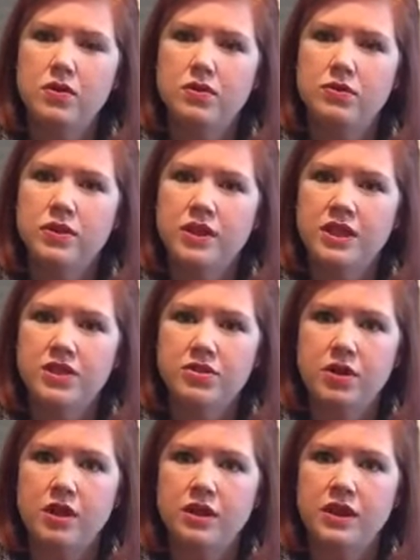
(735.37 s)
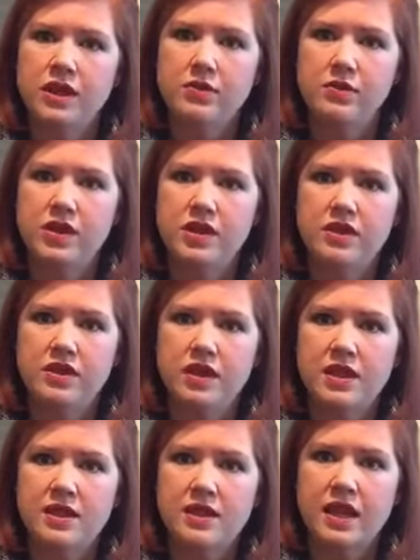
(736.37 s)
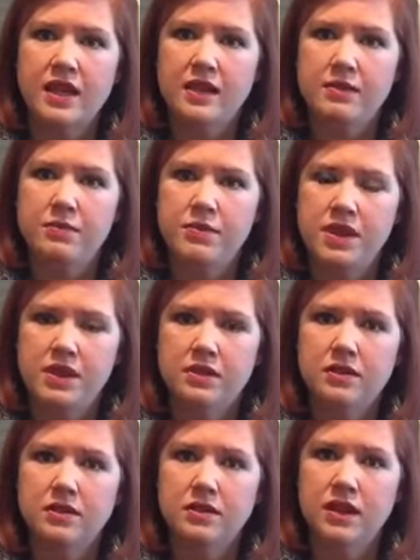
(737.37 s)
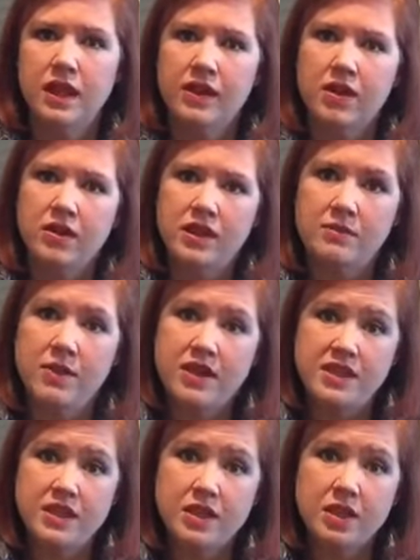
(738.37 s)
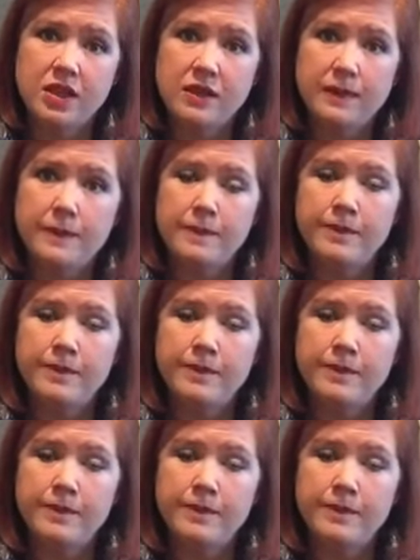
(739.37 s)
really struggling with a second meal. Like, I'll eat my dinner.